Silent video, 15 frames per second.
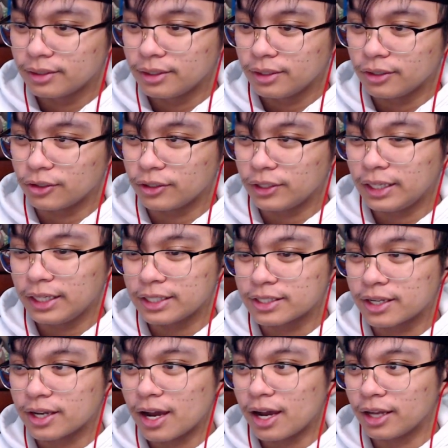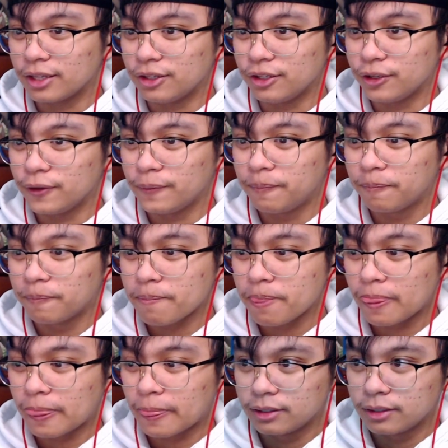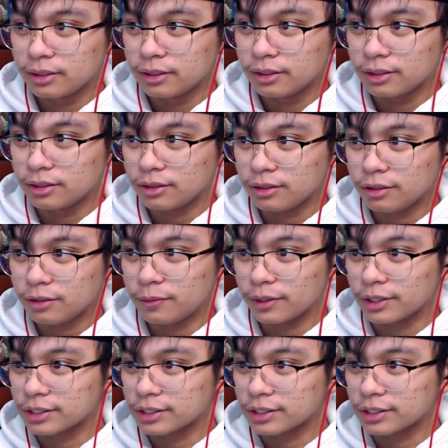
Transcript: Your Nini's gone, dude. Your brother's